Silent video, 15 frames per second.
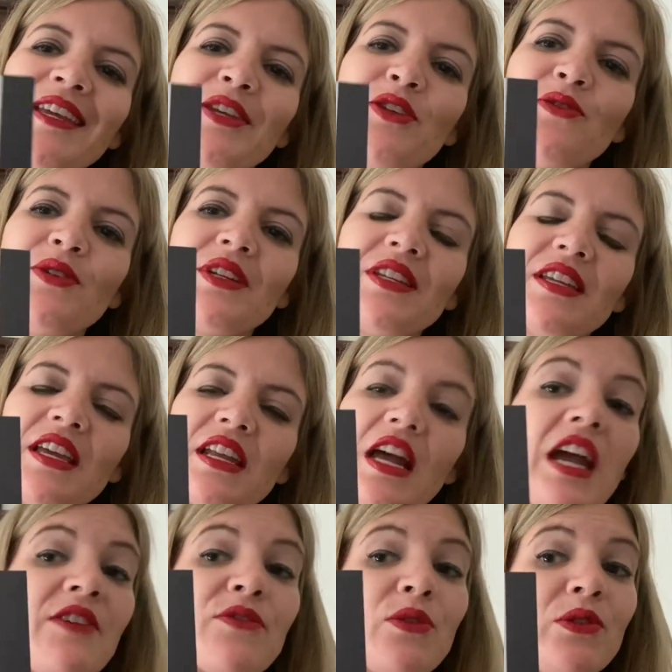You can get
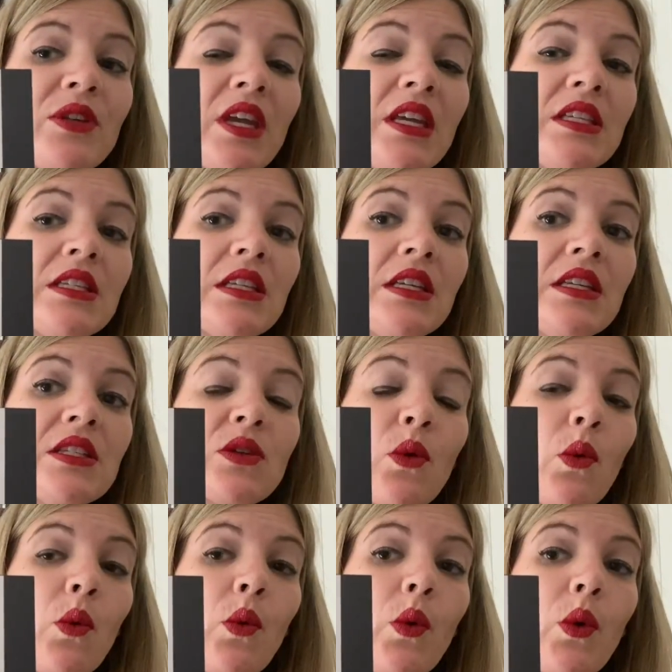iPhone cases
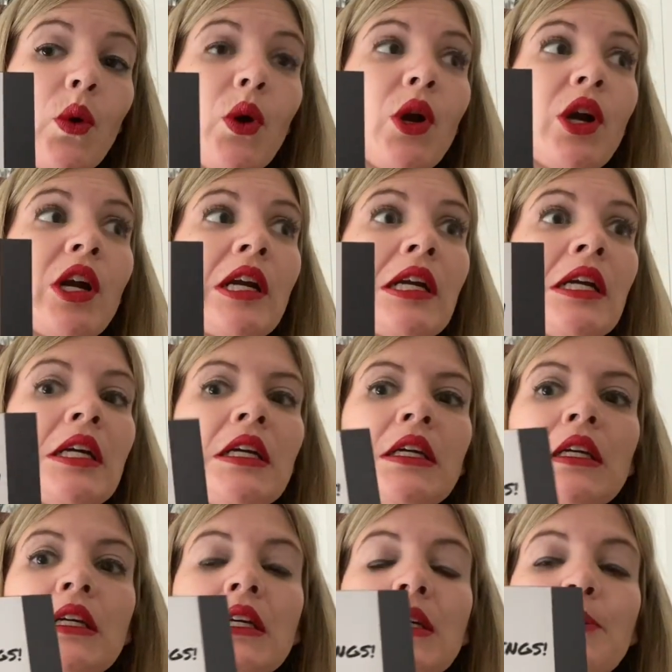or
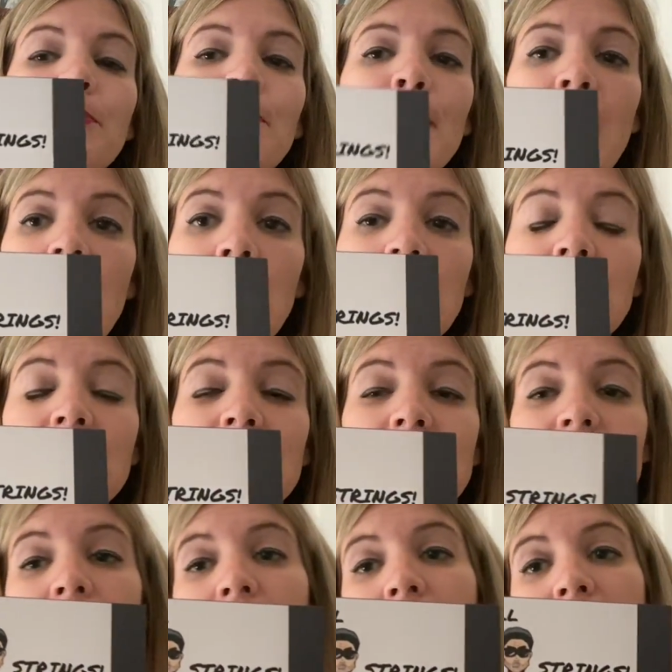
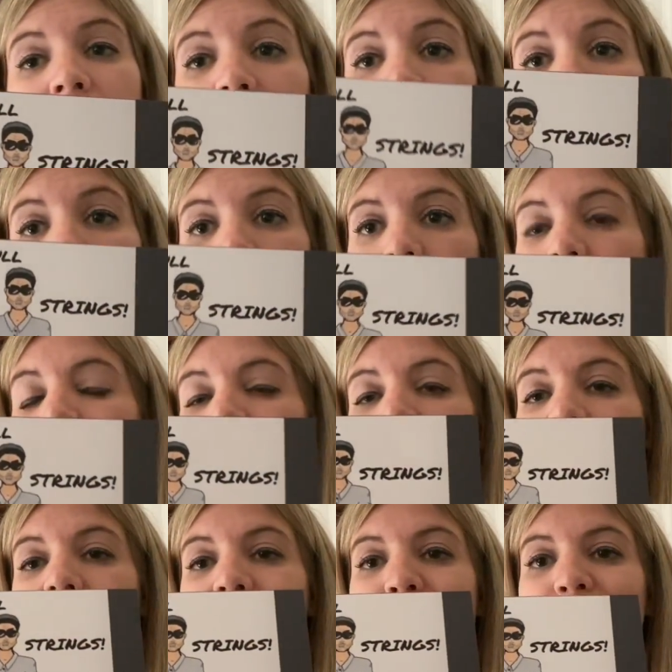mugs,
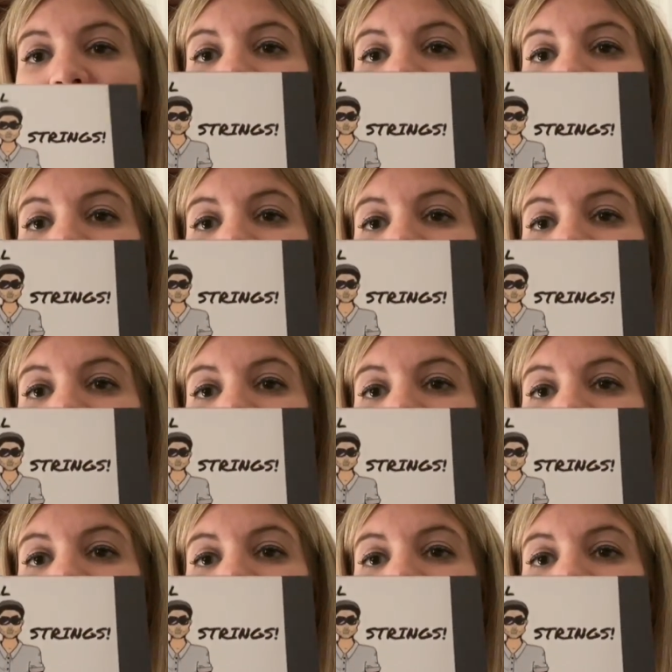t-shirts,